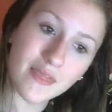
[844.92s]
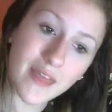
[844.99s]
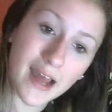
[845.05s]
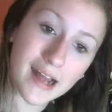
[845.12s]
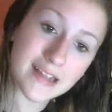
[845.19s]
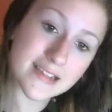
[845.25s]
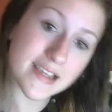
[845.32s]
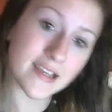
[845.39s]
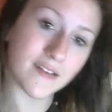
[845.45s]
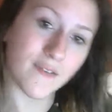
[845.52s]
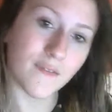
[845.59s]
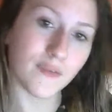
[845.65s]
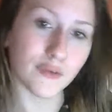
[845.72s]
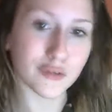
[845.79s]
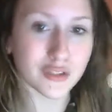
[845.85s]
that's it
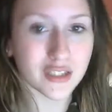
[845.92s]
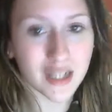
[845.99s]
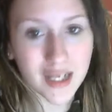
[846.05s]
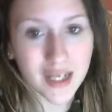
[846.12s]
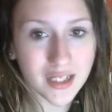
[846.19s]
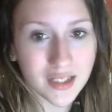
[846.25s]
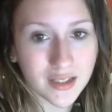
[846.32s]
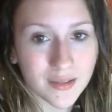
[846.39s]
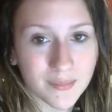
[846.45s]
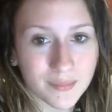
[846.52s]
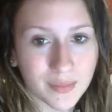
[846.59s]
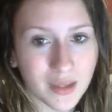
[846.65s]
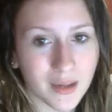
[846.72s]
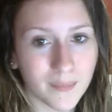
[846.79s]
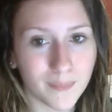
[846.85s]
for today.
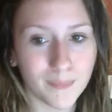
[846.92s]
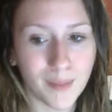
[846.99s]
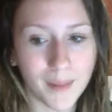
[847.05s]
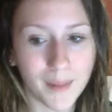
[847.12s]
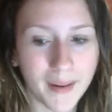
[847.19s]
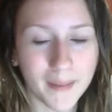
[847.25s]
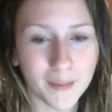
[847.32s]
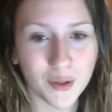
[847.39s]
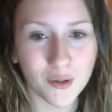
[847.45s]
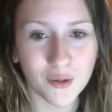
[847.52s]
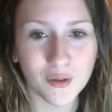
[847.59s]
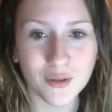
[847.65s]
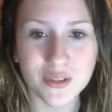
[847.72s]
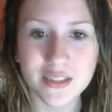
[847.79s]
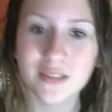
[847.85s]
Bye bye,
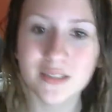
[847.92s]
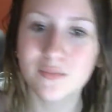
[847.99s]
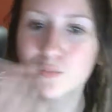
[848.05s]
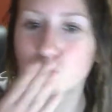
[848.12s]
amigos.